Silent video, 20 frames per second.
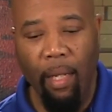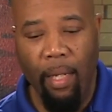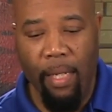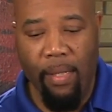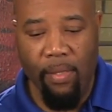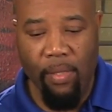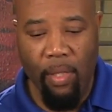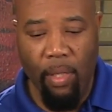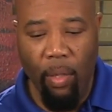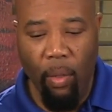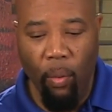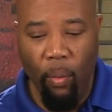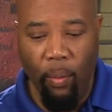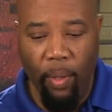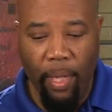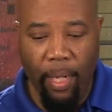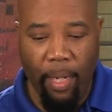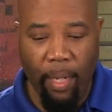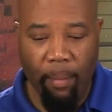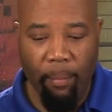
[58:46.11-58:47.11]
That's the
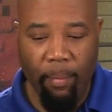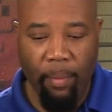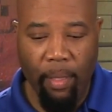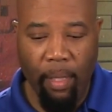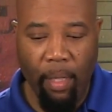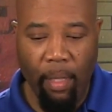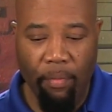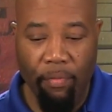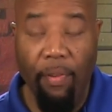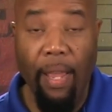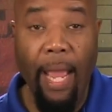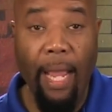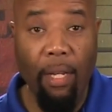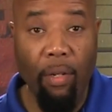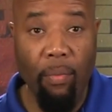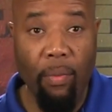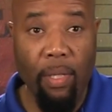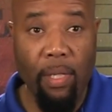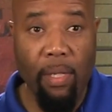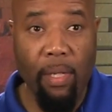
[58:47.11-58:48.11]
OEM
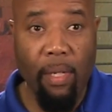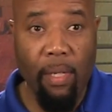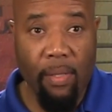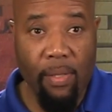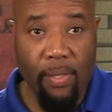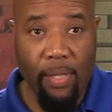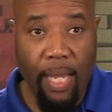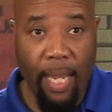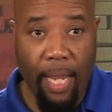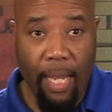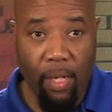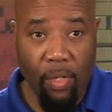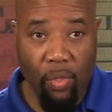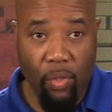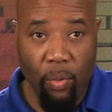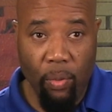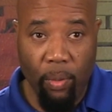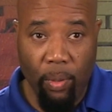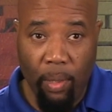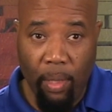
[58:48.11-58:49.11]
factory scan
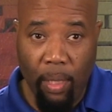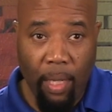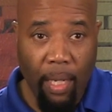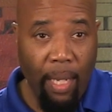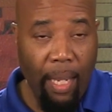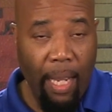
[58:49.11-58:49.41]
tool.